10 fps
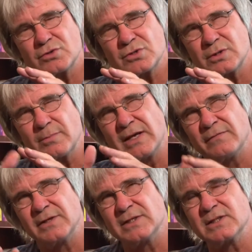the
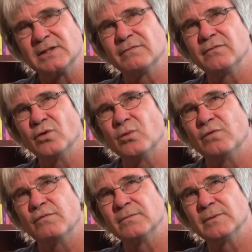benefit is in the form
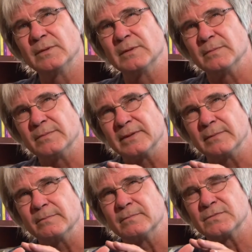of
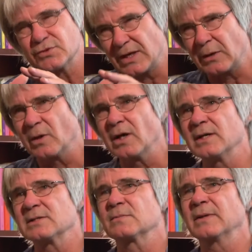being
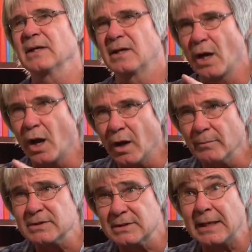tranquilized, being
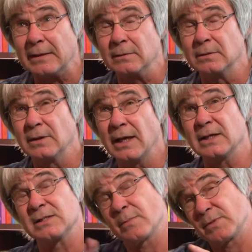calmed down. And
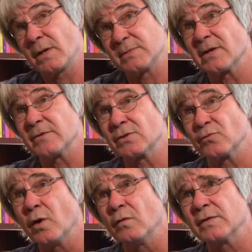sometimes there is a
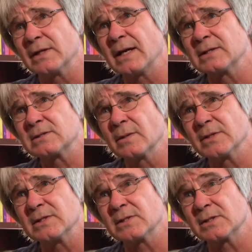role for that. Some
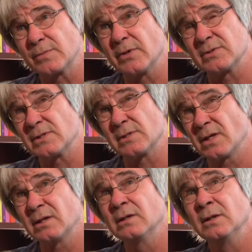of these experiences are